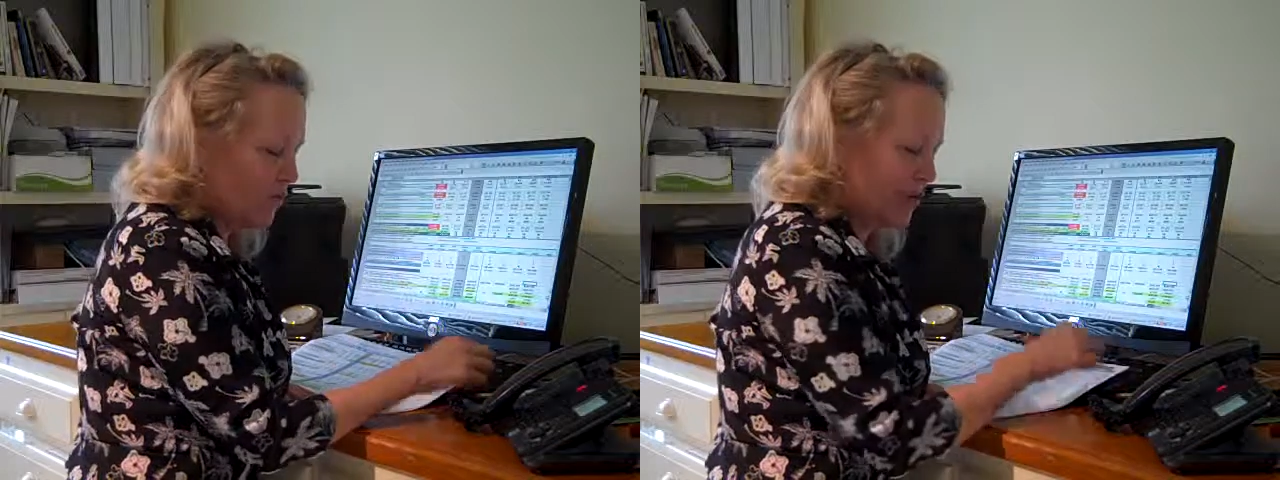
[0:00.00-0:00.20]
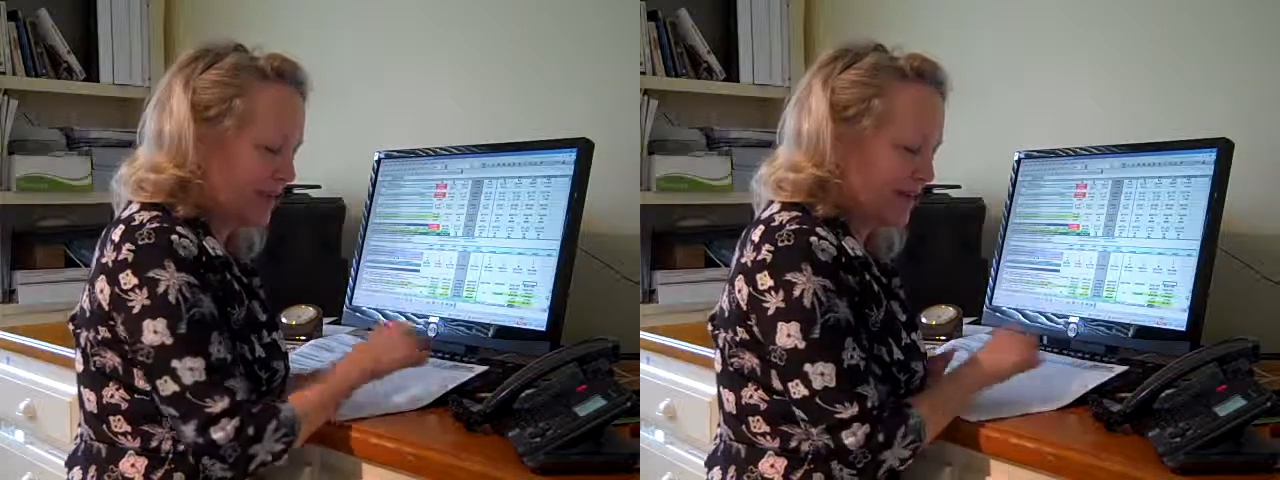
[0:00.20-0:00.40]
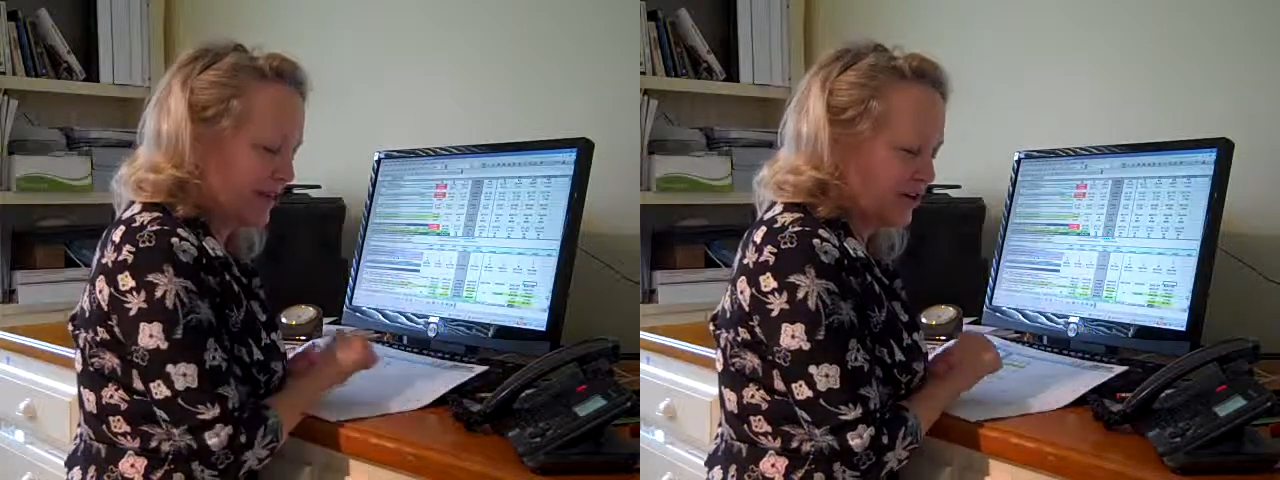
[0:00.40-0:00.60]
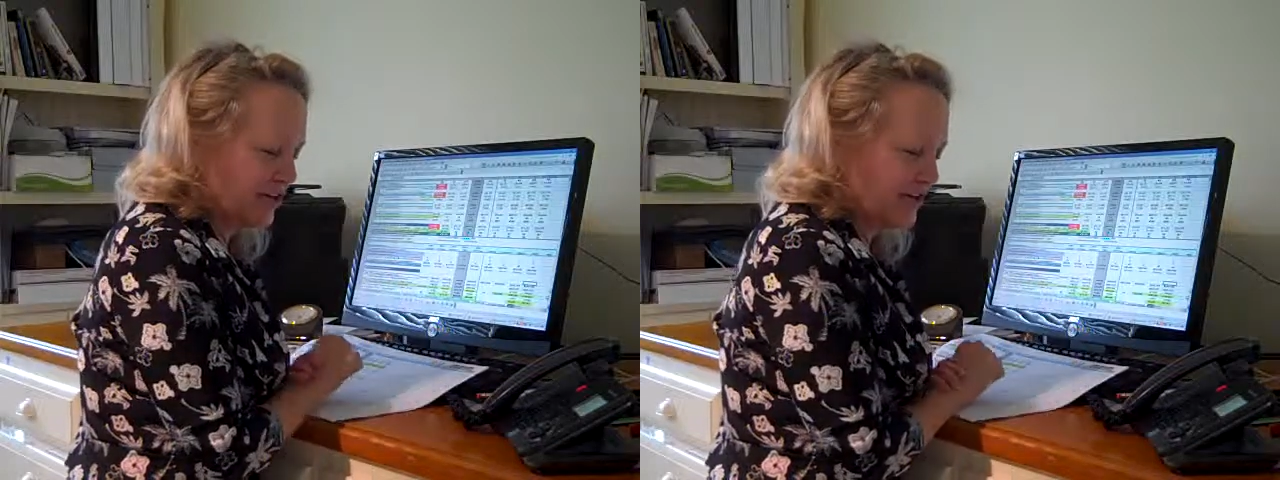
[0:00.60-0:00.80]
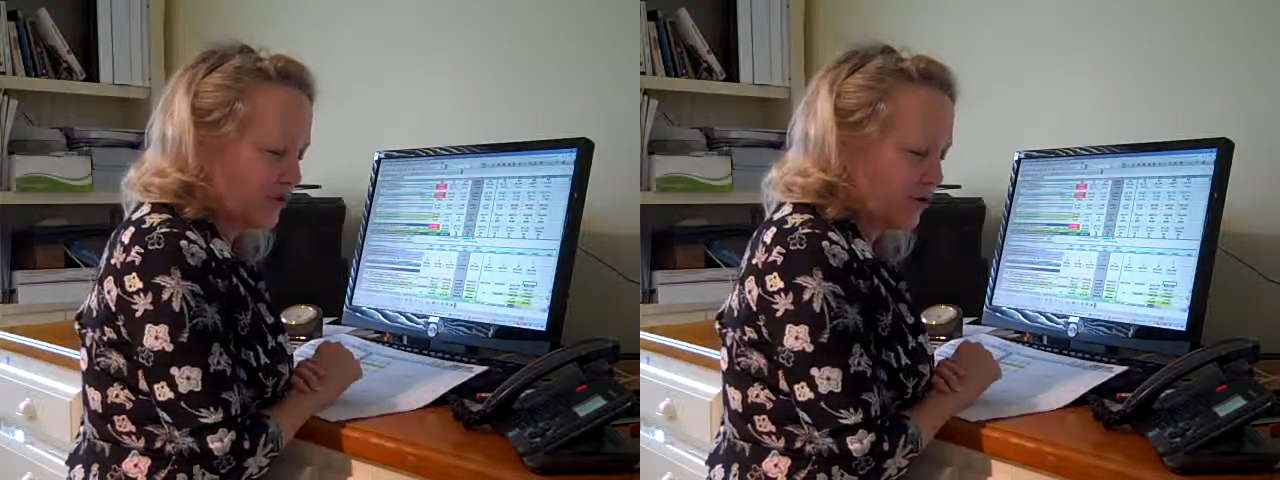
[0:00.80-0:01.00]
we would be
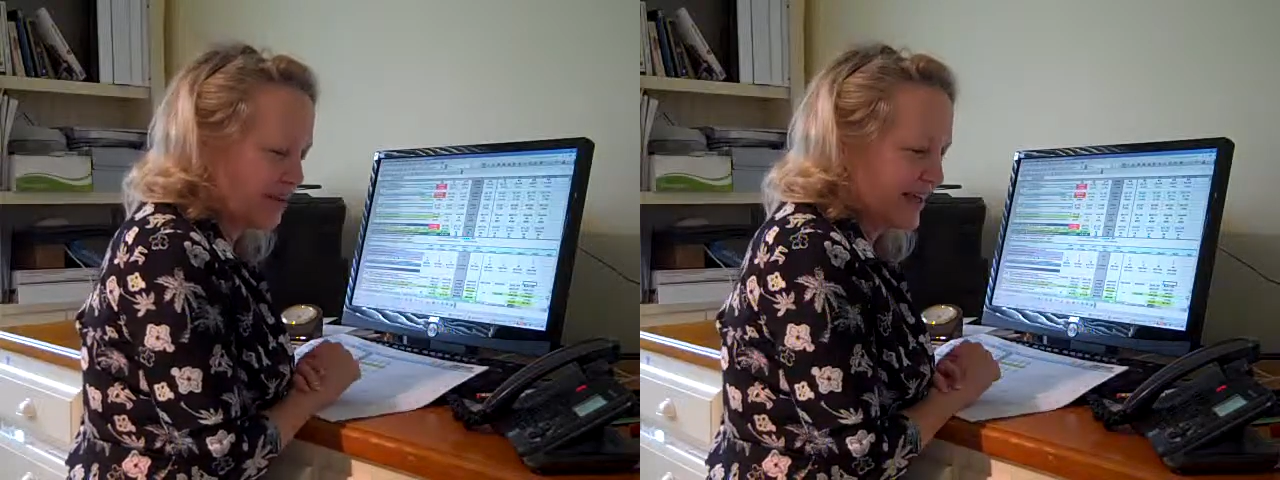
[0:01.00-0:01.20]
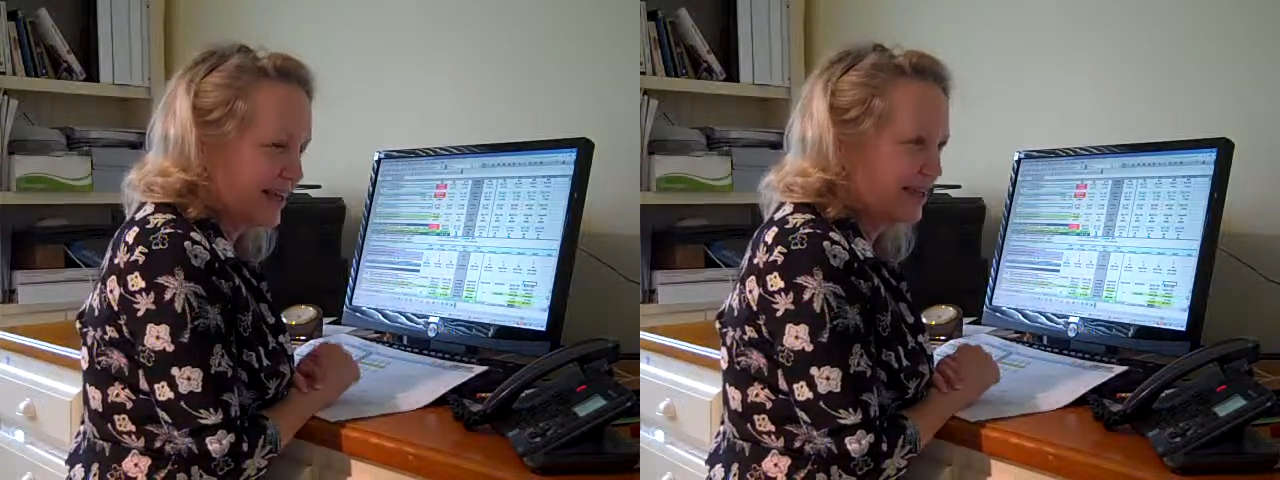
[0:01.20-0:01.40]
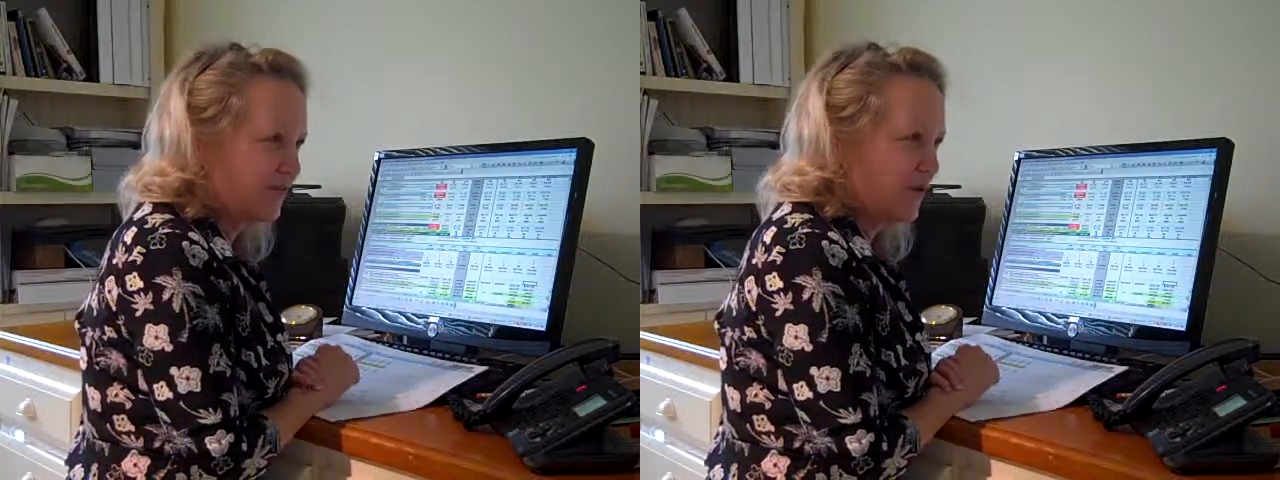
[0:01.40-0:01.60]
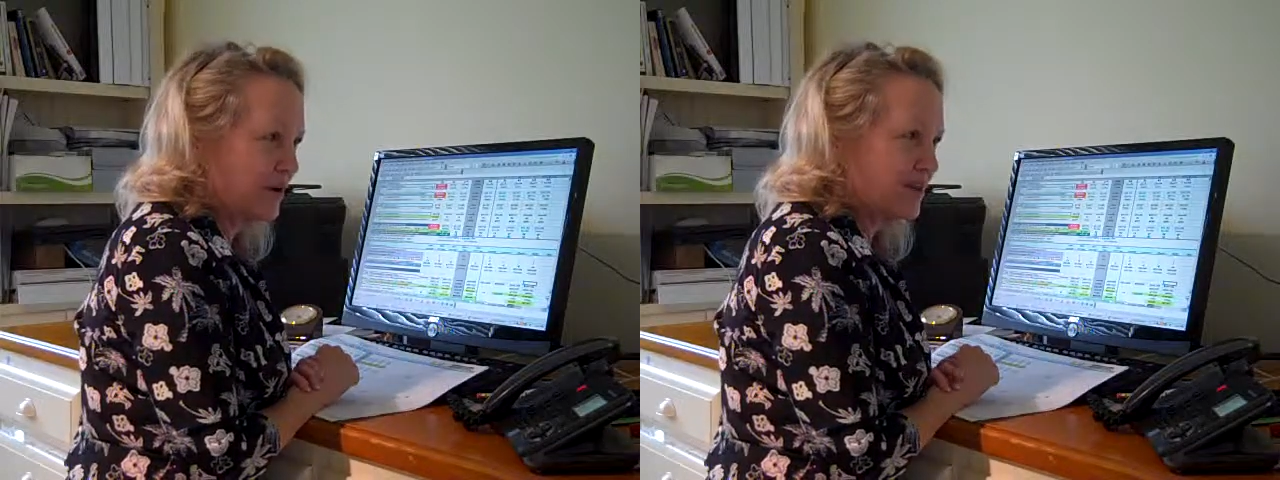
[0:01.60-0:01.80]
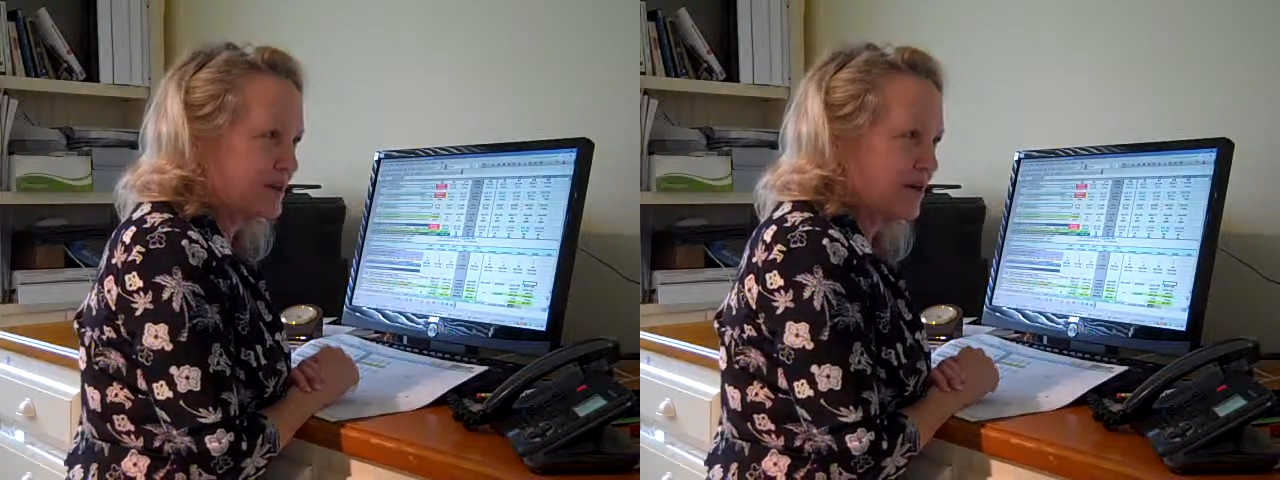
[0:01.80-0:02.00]
looking for that
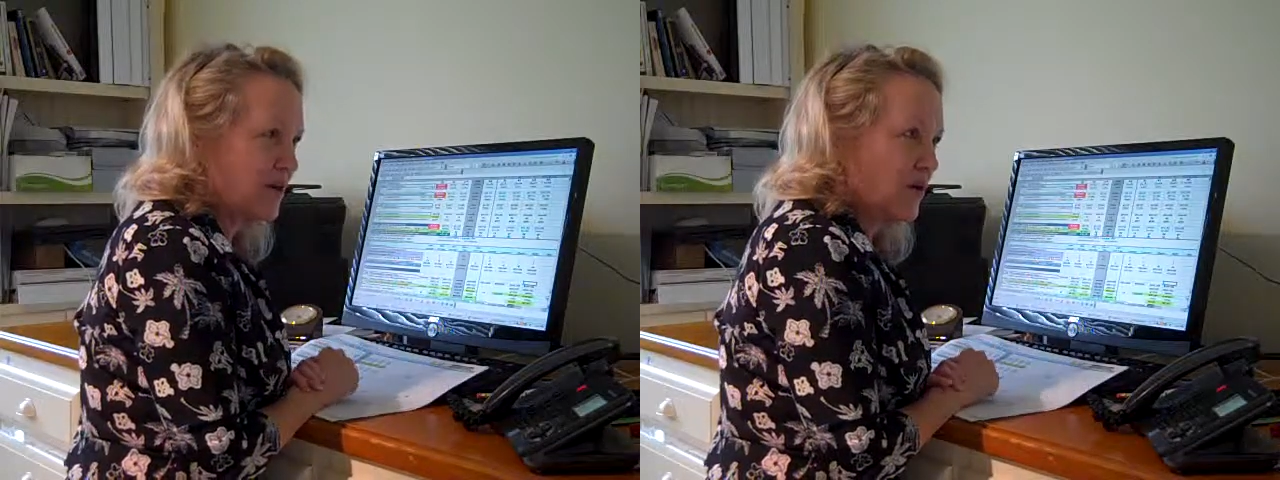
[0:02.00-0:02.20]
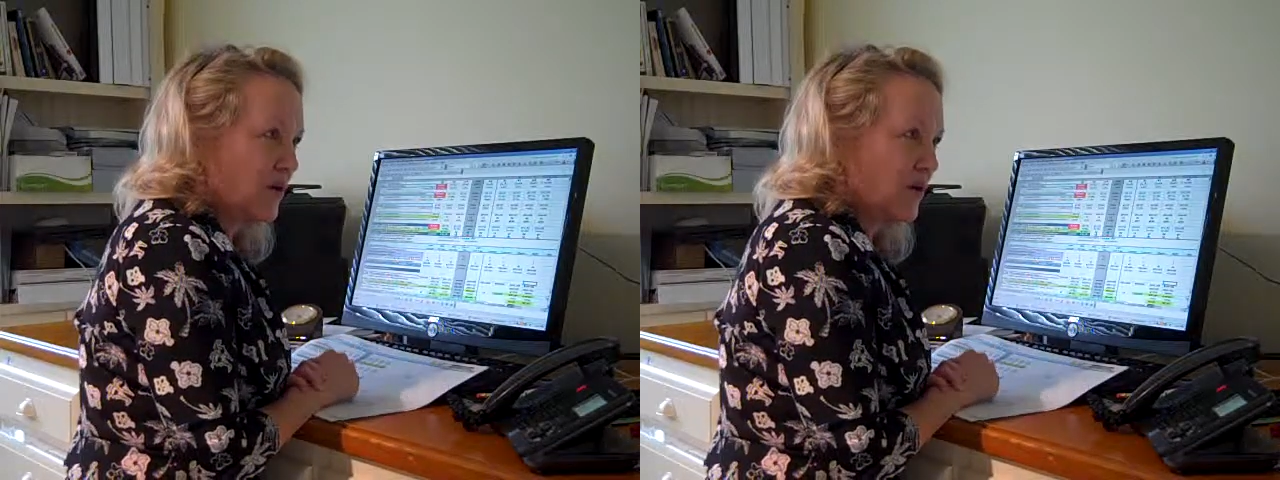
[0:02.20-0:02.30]
invoice.